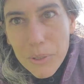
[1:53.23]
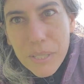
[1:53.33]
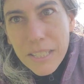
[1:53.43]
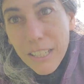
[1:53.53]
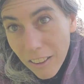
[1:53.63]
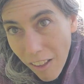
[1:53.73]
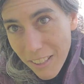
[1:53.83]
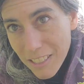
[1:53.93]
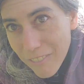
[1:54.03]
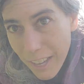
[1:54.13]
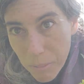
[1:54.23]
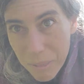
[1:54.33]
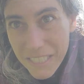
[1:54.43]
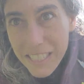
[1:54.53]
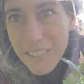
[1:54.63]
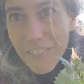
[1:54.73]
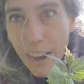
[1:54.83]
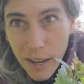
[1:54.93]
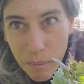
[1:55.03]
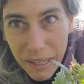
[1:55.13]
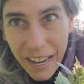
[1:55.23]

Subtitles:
Still lots of vitamin C, vitamin